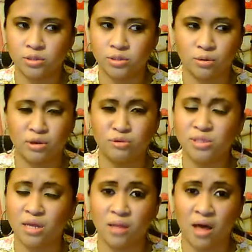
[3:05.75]
So it was
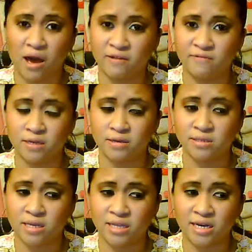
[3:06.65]
a lot of sales,
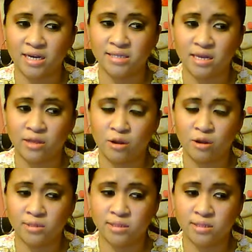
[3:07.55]
and like I said, there
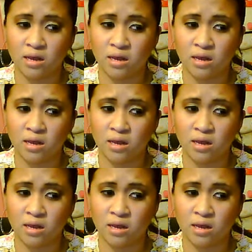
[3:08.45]
was